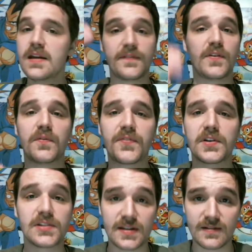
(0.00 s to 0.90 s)
feel
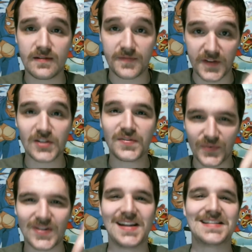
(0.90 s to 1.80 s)

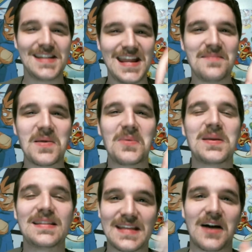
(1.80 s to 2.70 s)
free to email
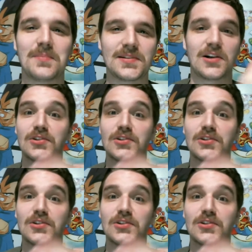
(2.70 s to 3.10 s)
me down below.